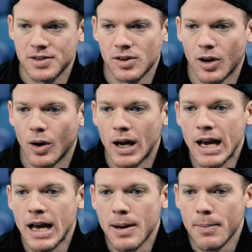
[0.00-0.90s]
So
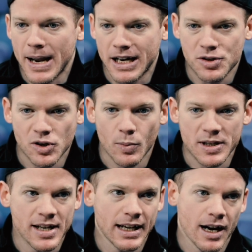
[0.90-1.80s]
making sure
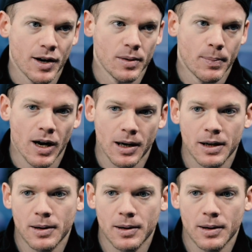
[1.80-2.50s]
we take care of the puck